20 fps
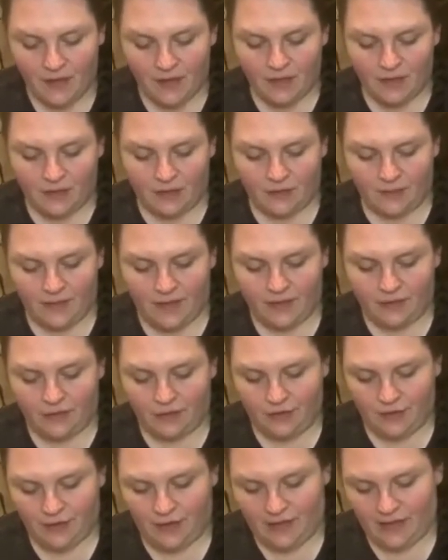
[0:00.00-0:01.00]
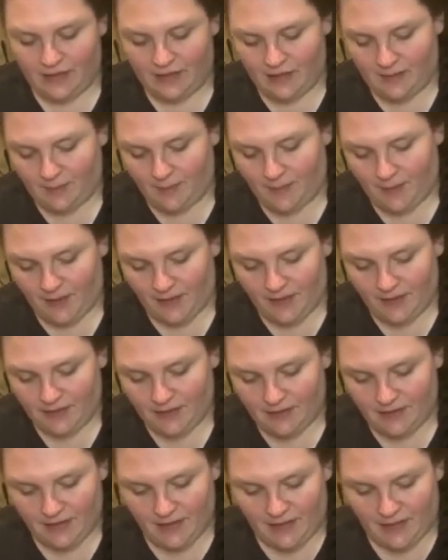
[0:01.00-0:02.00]
Just make sure you get the parts
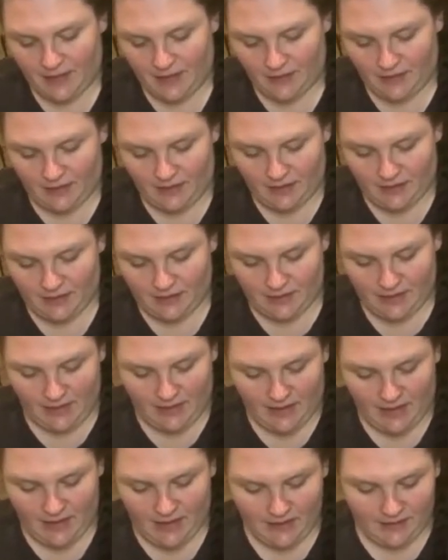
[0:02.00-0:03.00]
that you need to get,